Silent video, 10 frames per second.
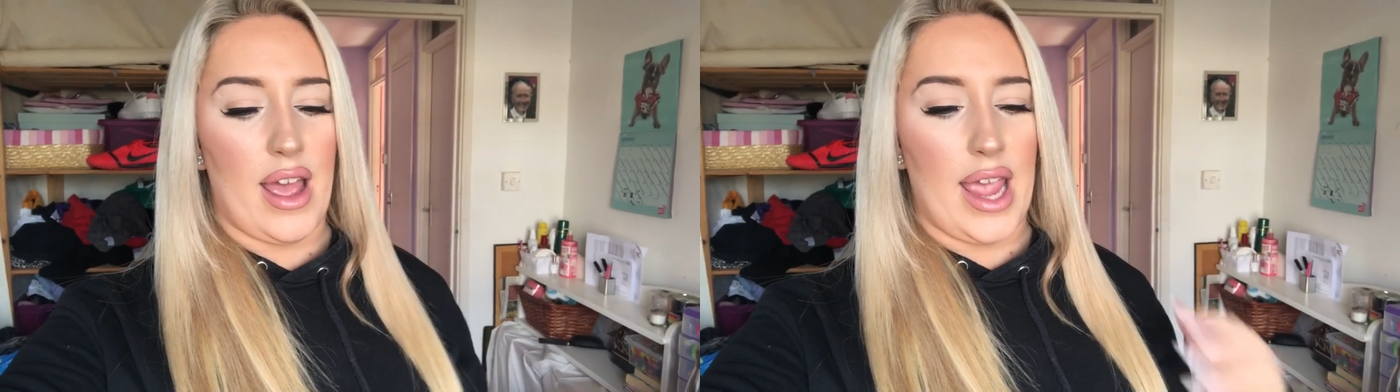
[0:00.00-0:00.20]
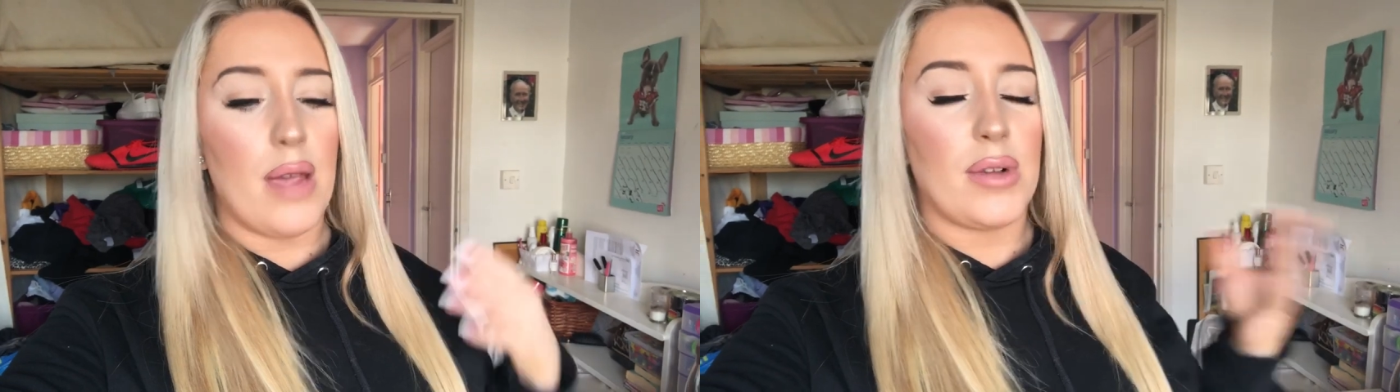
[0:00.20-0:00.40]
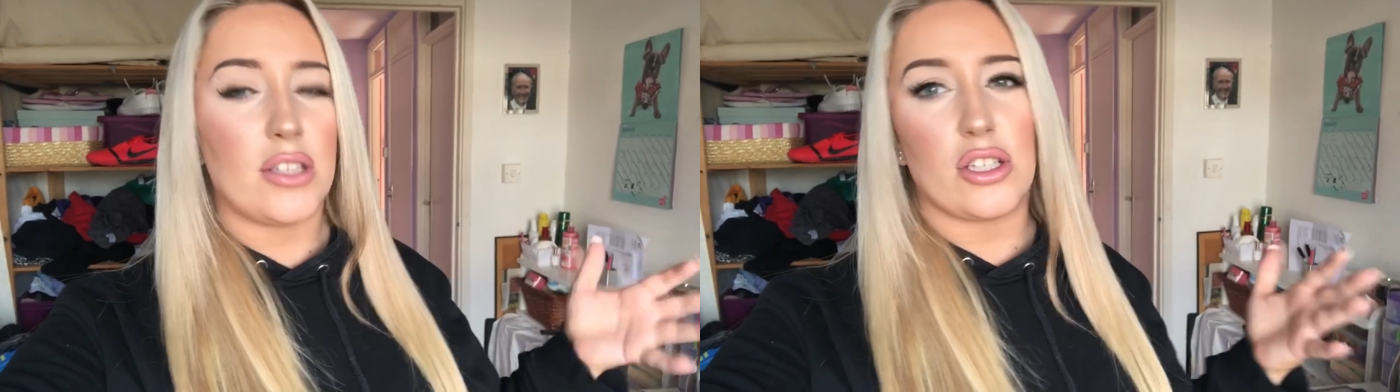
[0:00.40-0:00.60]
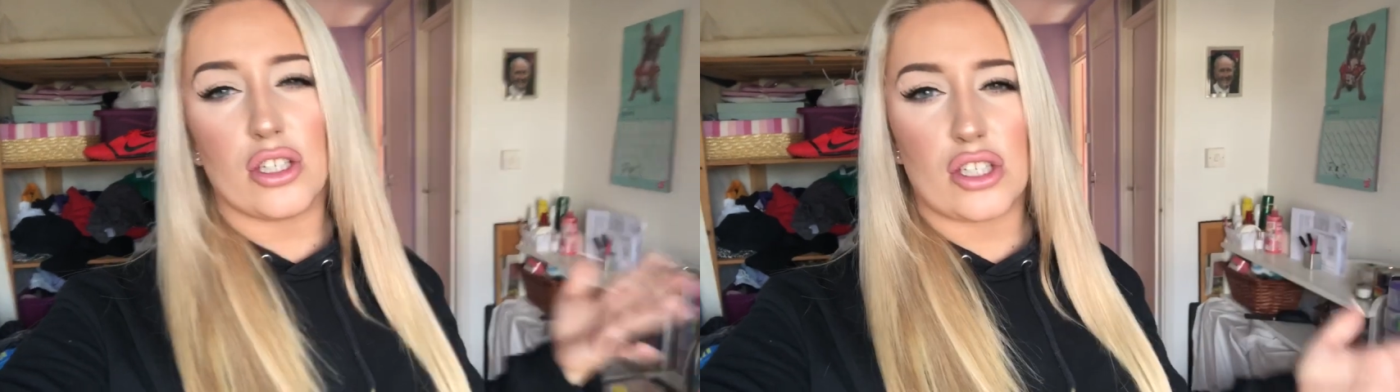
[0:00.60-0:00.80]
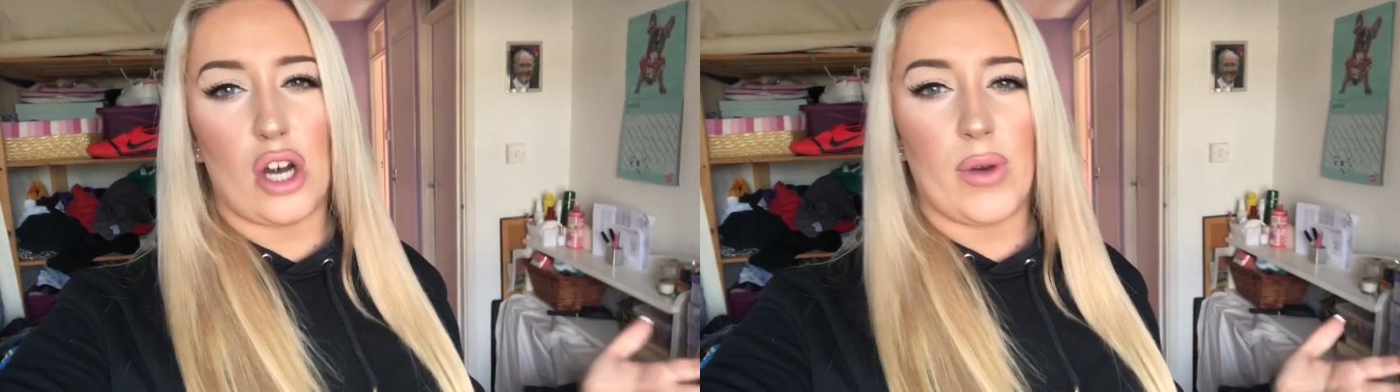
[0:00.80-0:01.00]
able to
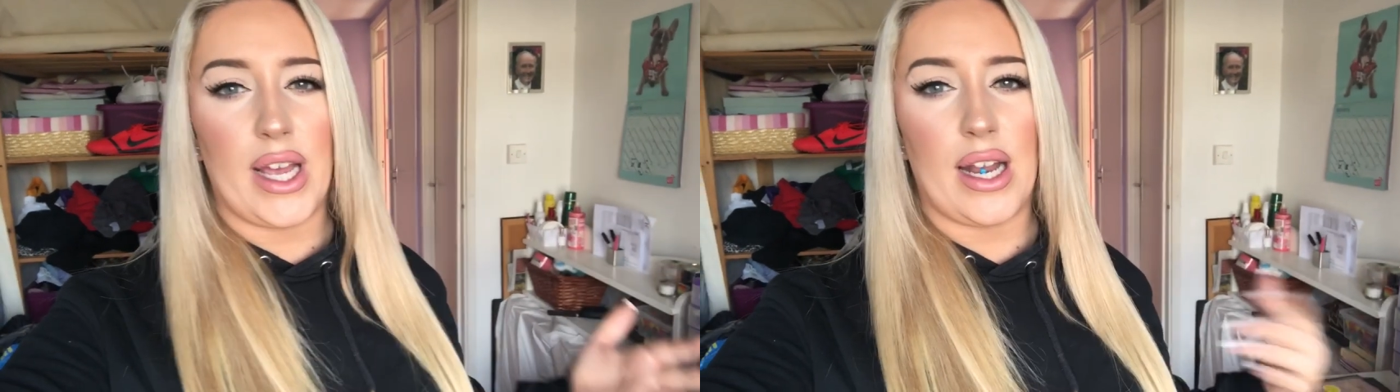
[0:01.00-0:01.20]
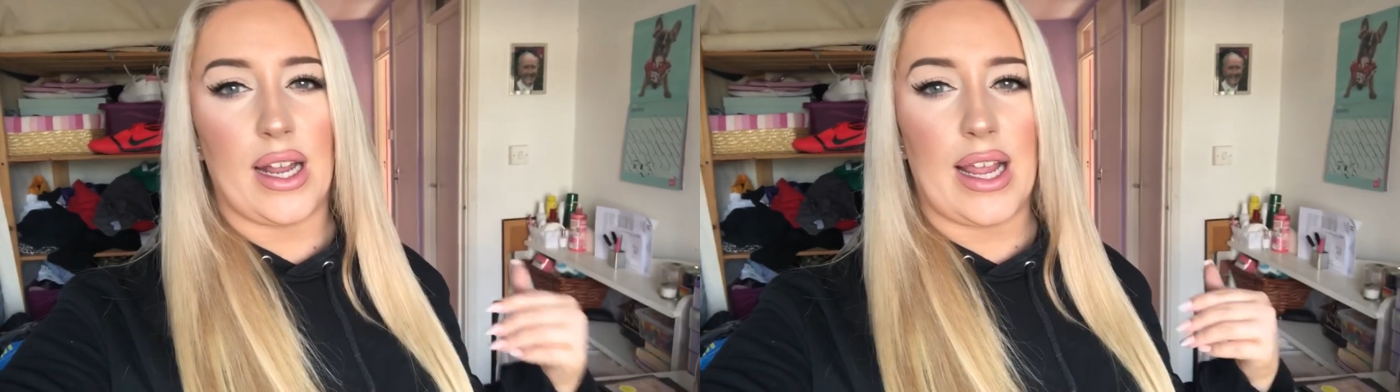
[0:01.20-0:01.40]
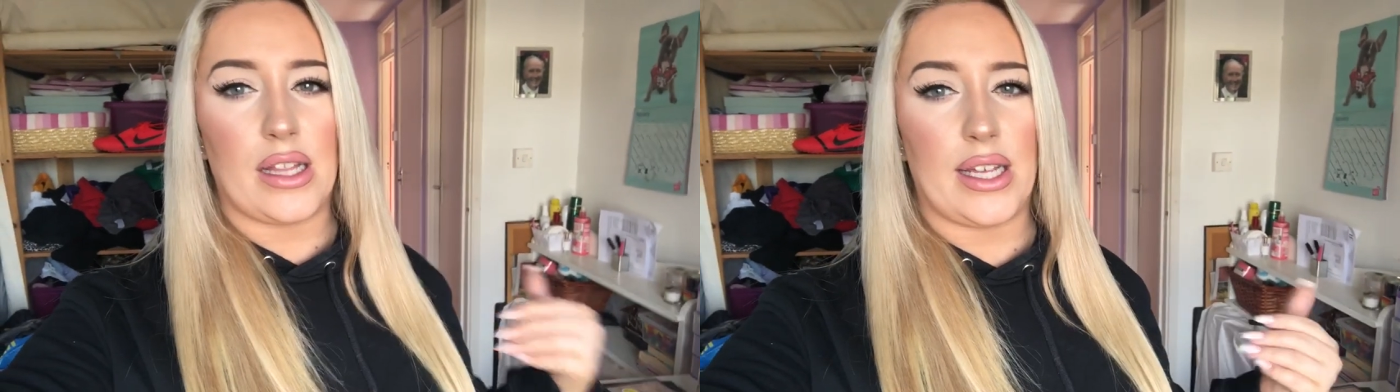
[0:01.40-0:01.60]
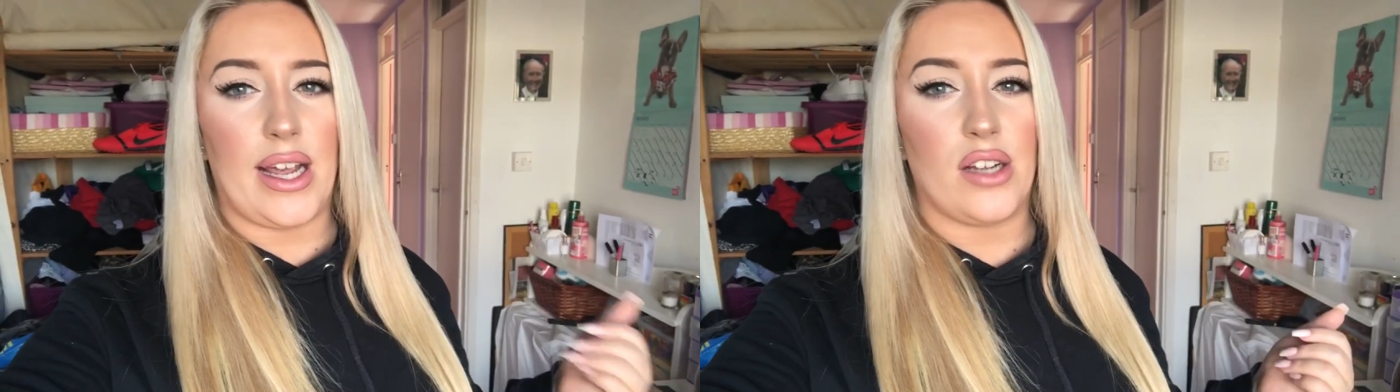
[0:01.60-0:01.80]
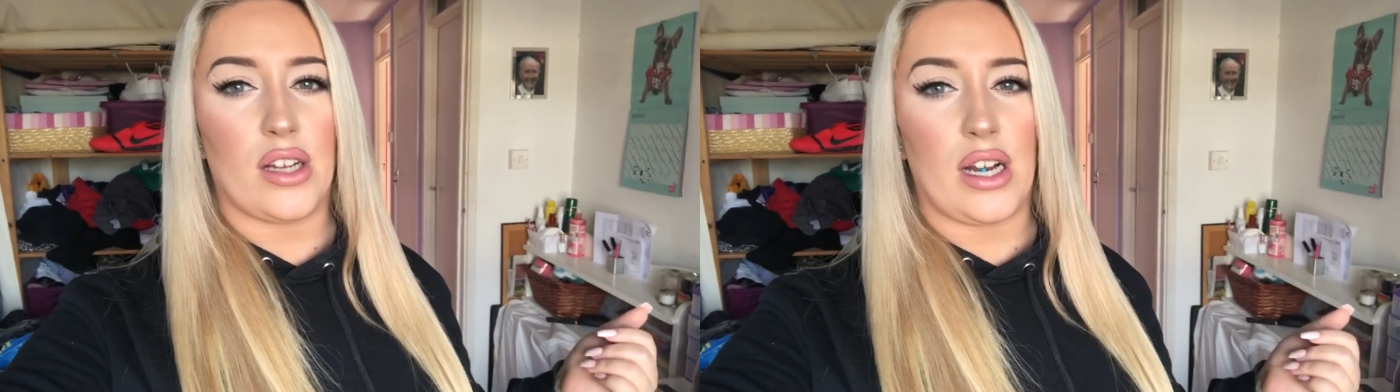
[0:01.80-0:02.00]
just go in and get their
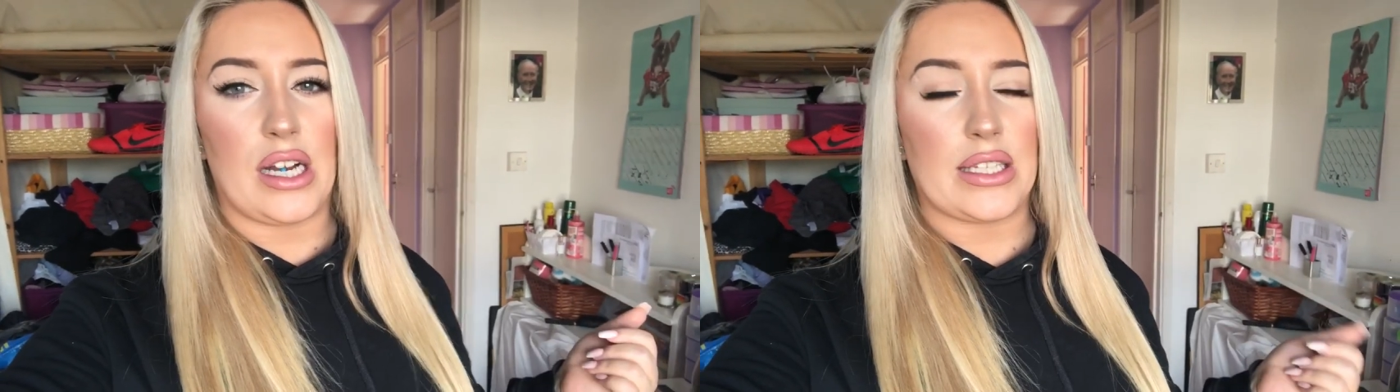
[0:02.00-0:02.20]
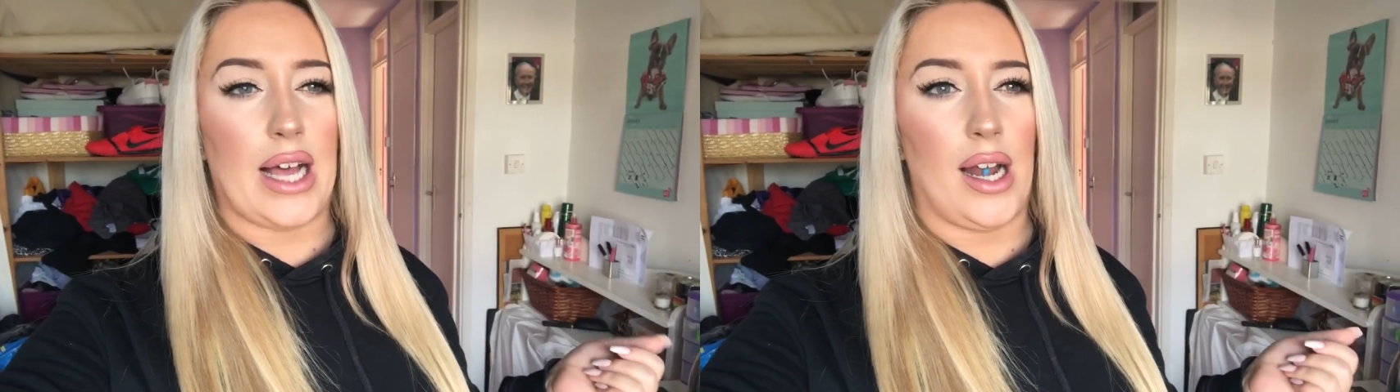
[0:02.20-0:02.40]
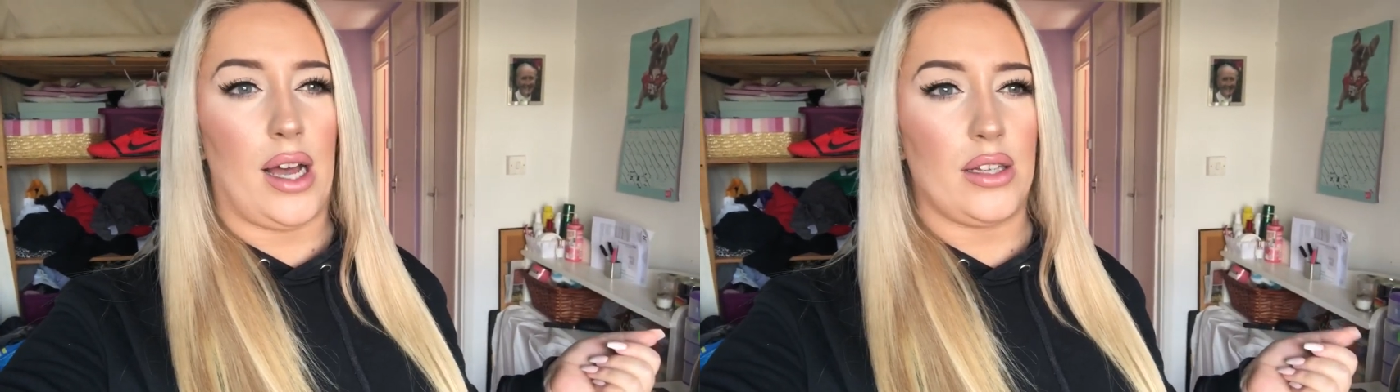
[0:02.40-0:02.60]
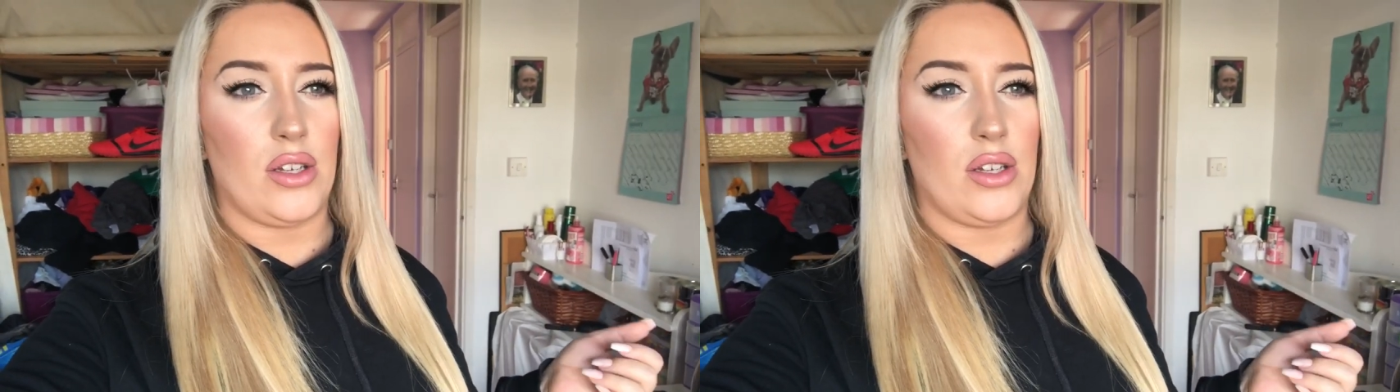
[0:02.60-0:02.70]
hair done in a salon.